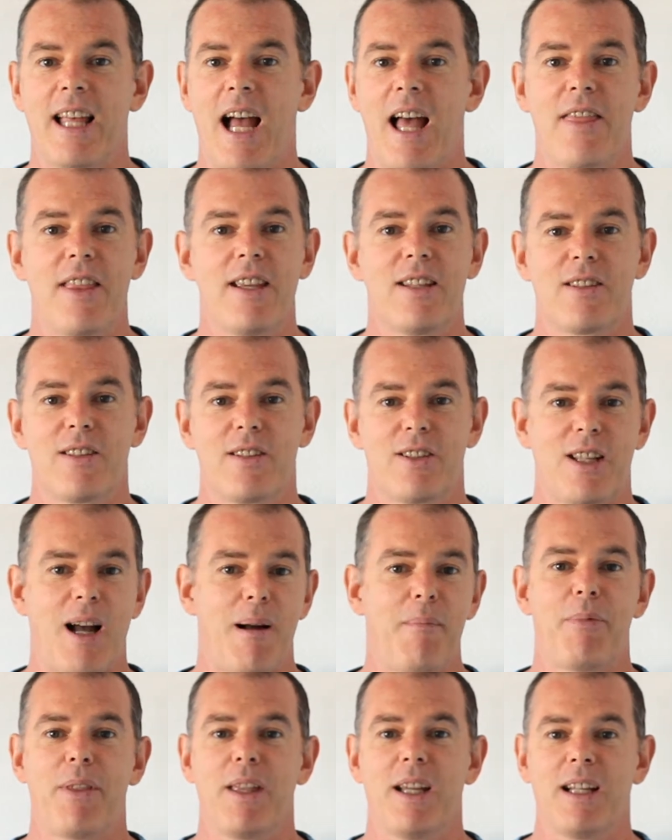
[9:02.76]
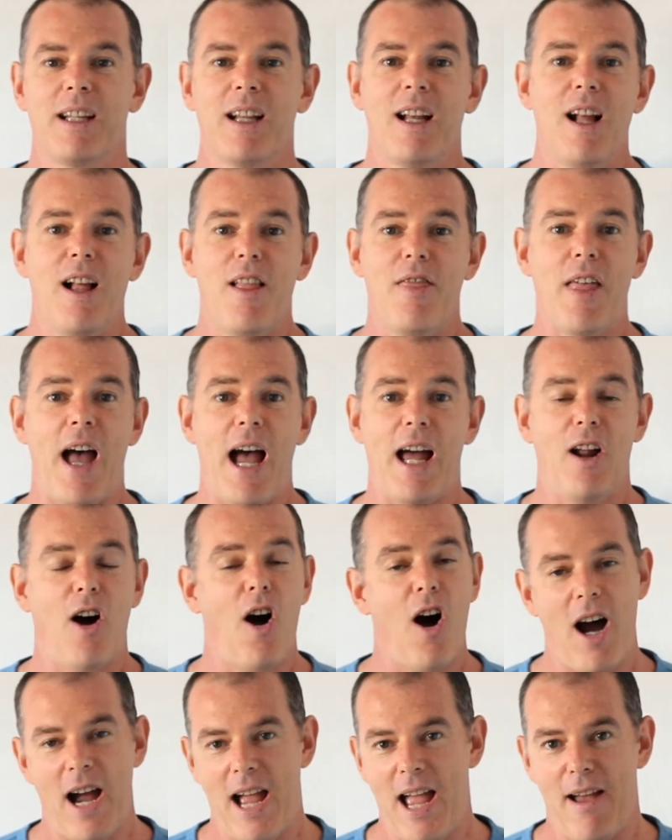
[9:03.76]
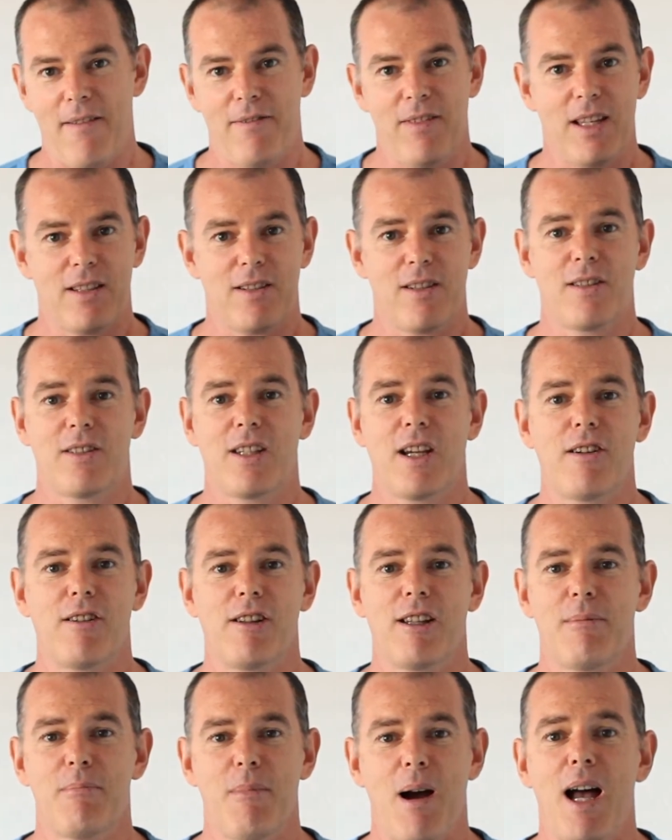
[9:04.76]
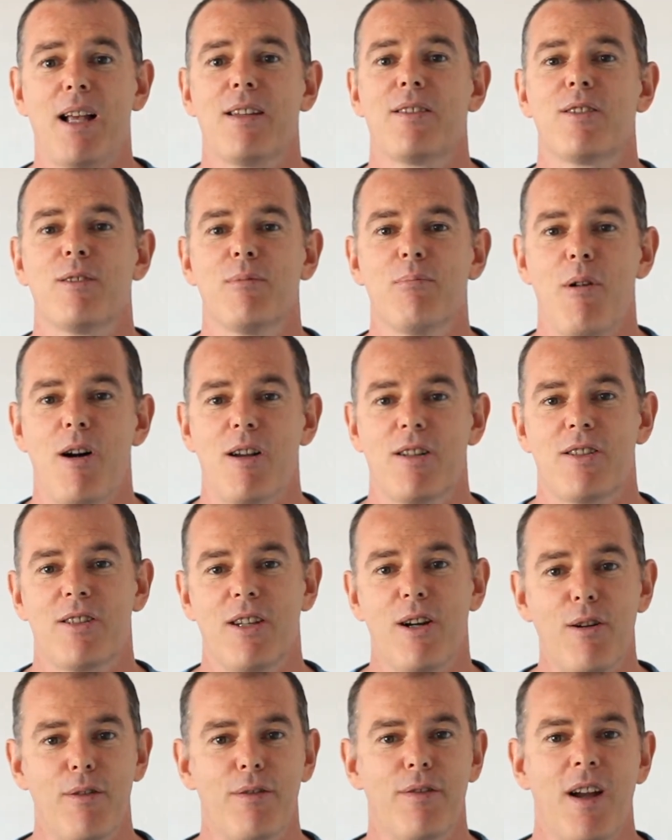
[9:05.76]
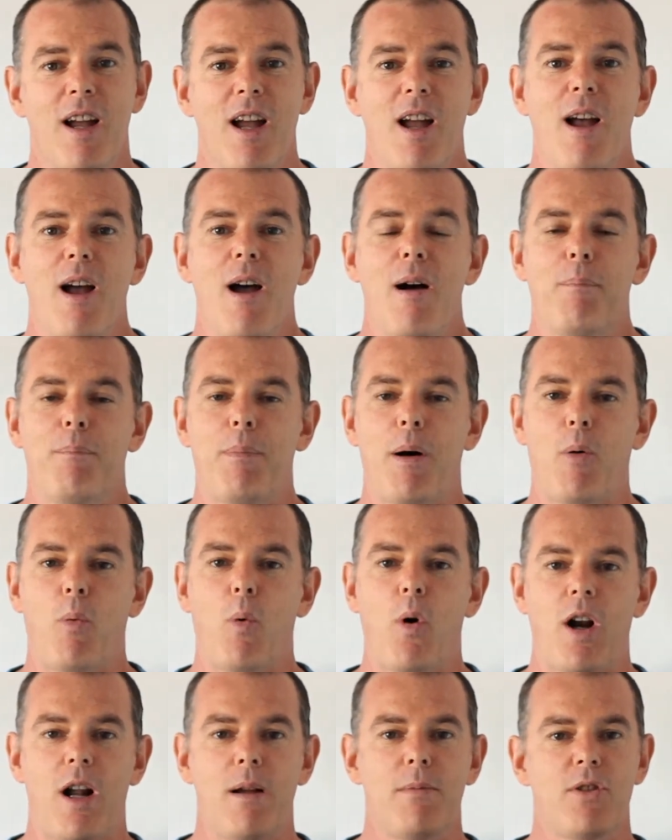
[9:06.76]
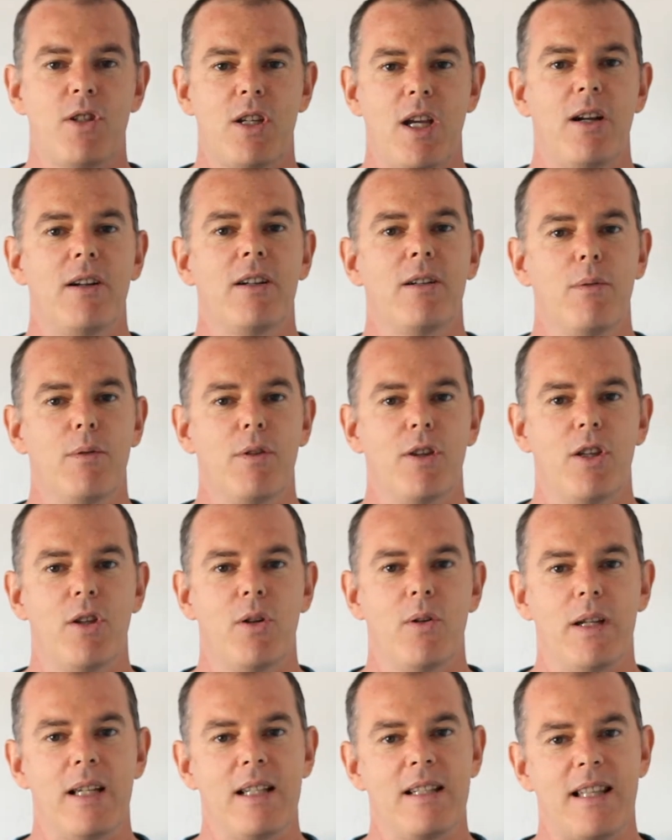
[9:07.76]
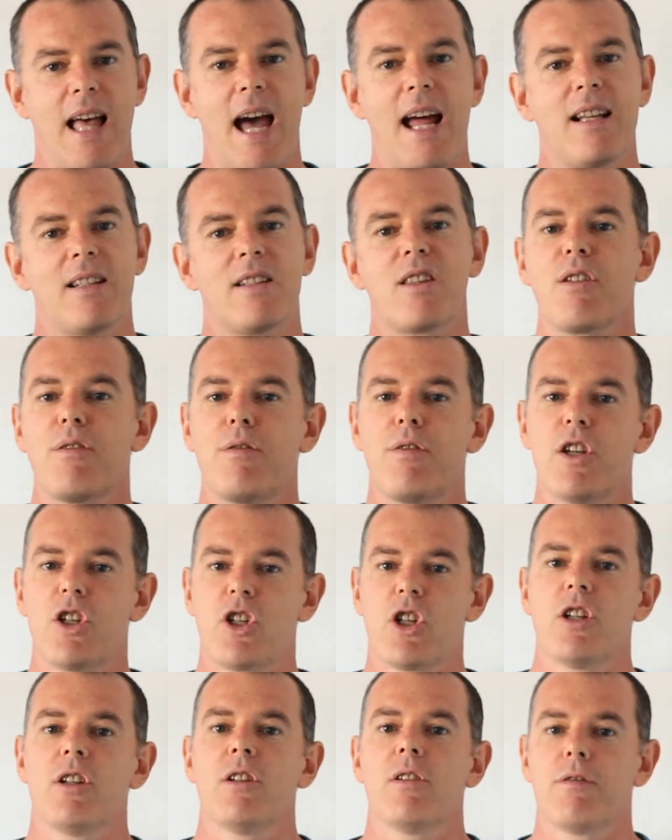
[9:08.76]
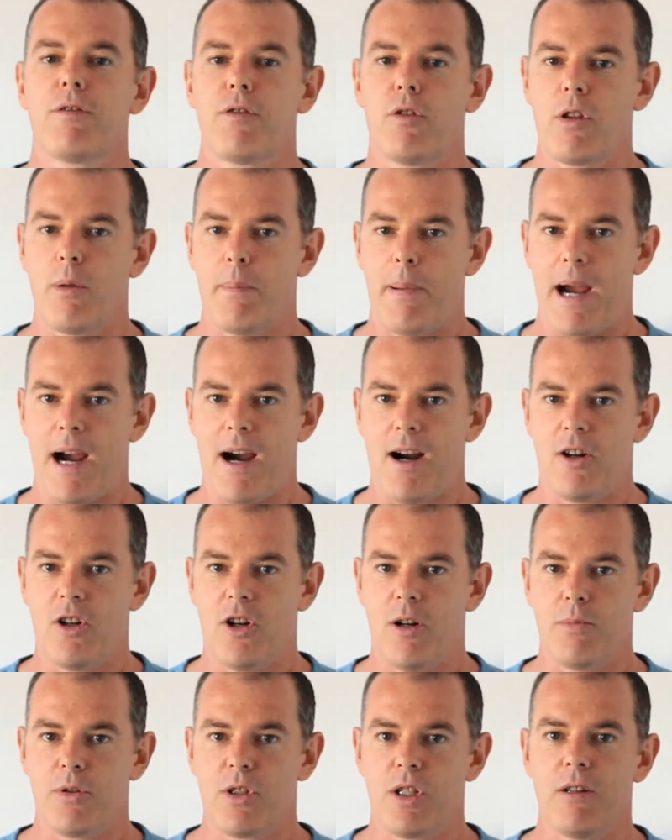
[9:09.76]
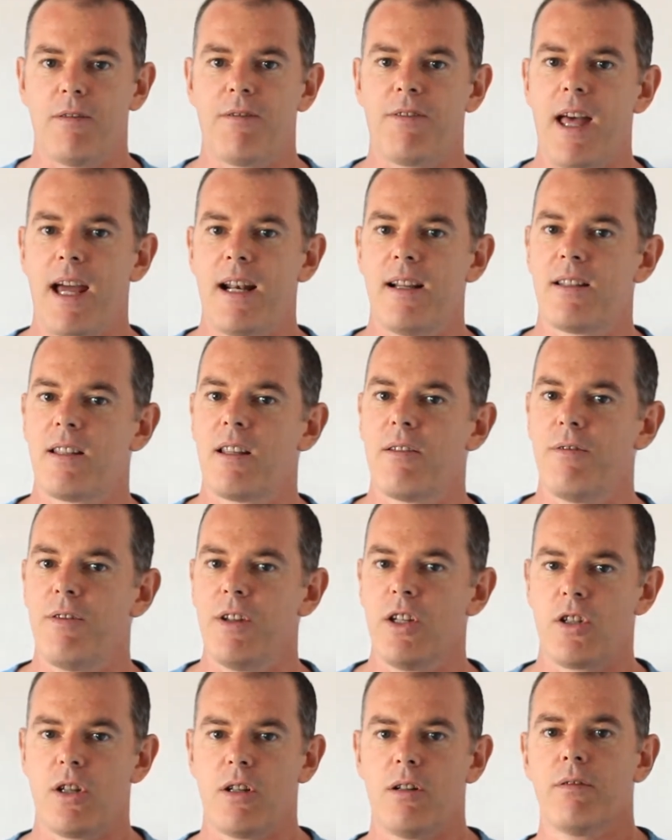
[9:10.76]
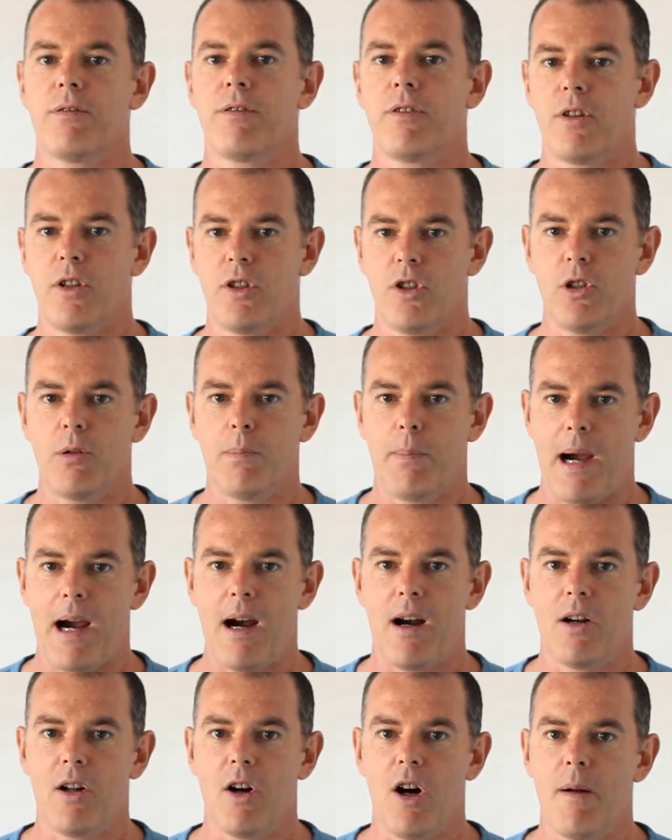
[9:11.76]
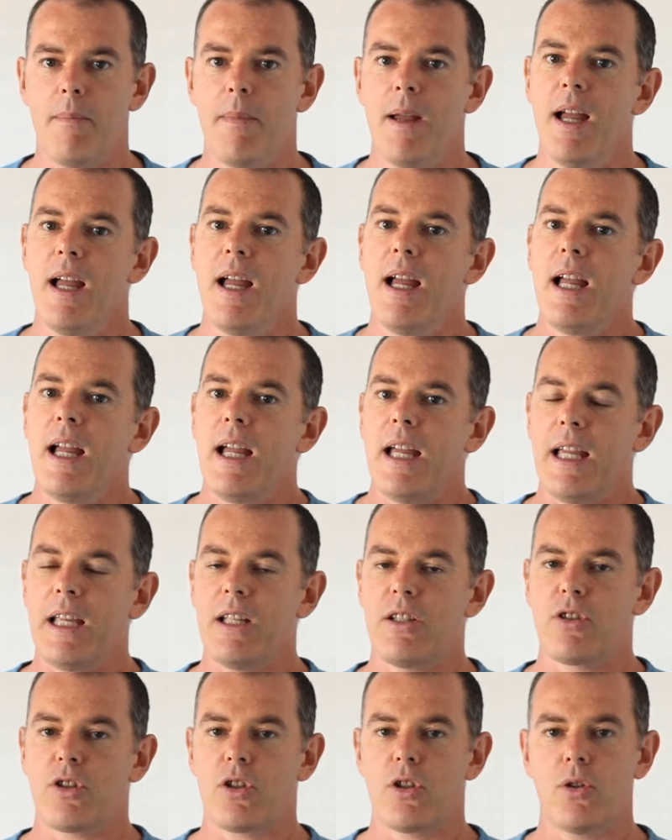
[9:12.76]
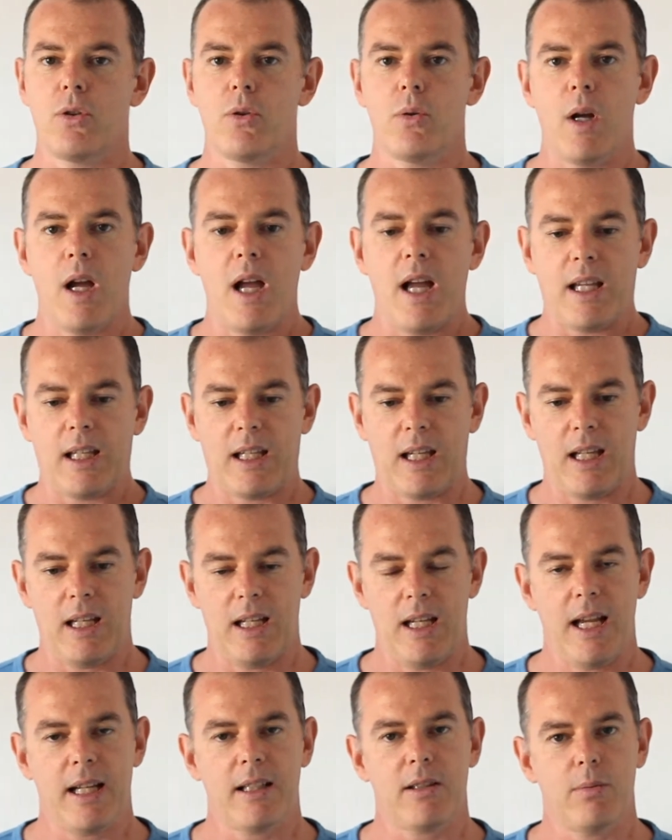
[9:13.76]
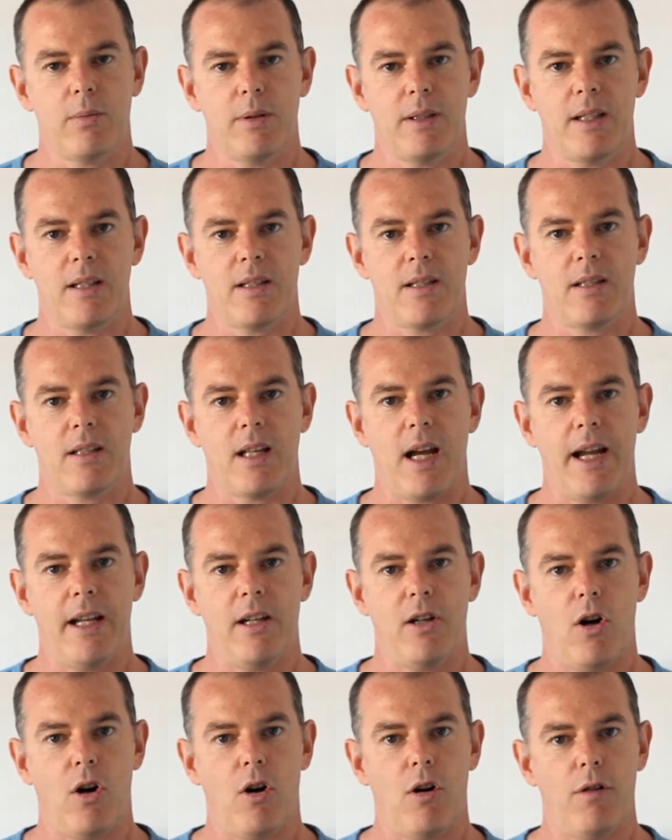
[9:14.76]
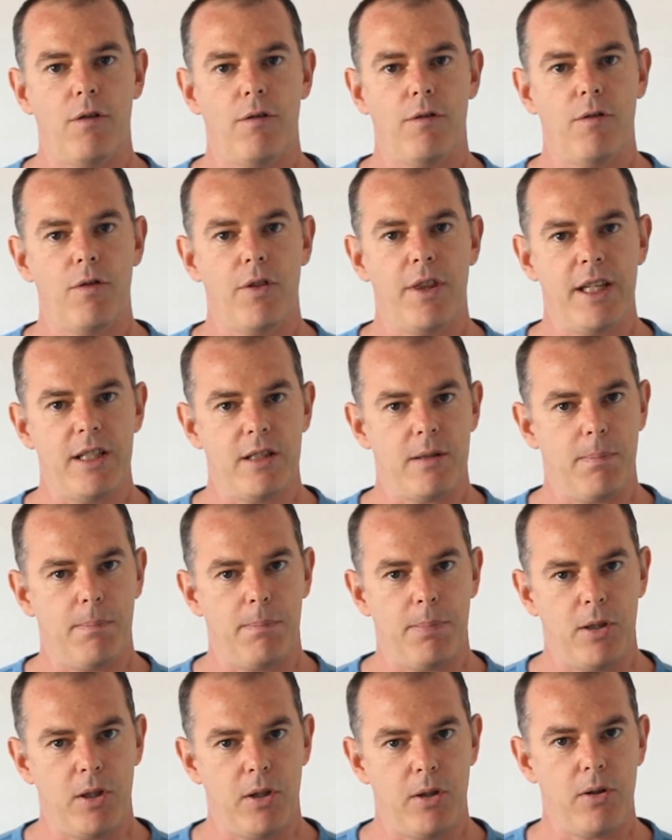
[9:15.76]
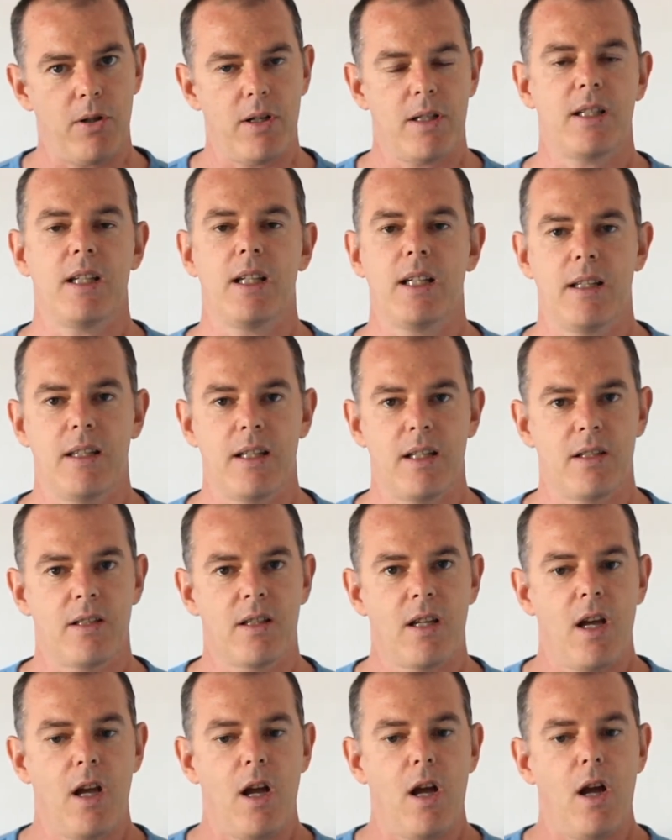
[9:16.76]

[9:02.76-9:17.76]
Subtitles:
that this is something that I have necessarily mastered myself. But what I'm sharing with you is that is the vision for the paradigm shift. That is the vision for the new paradigm, is to connect with this state of this purity, this